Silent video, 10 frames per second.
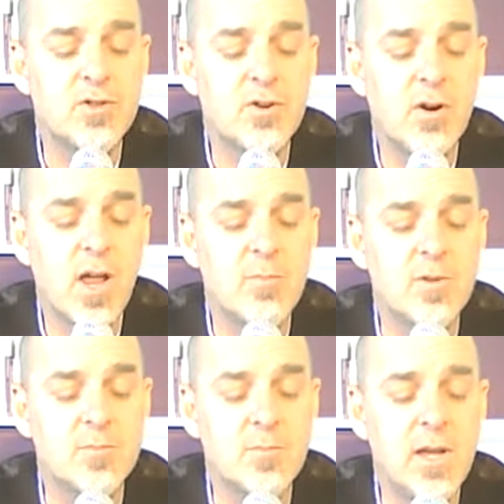whose
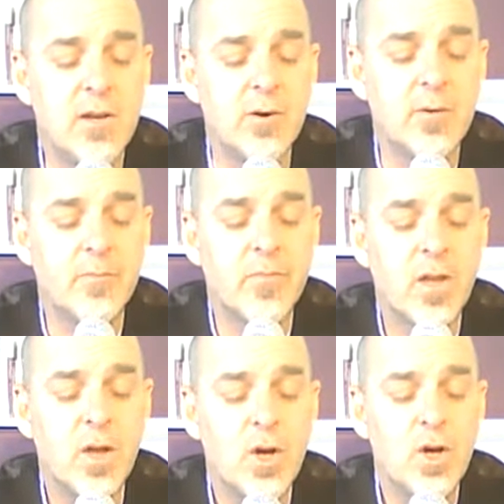surname is Peter,
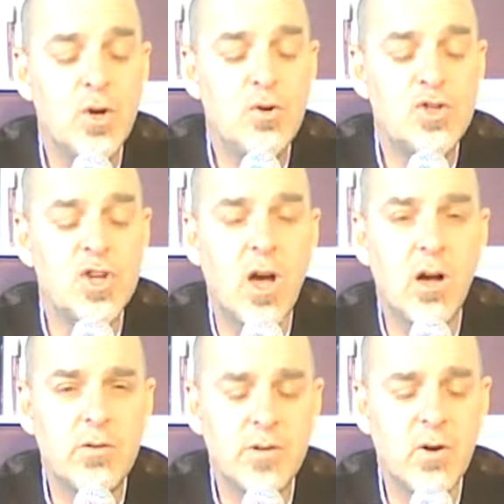who
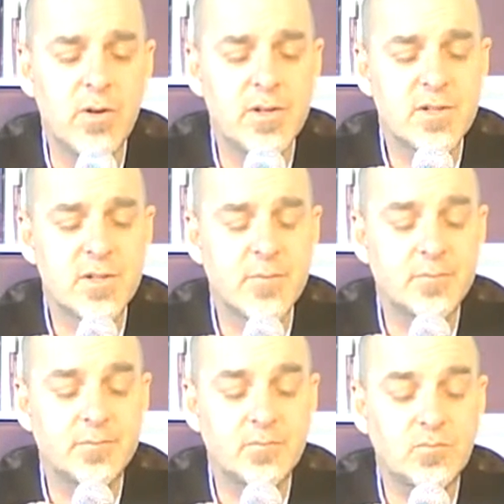shall, notice,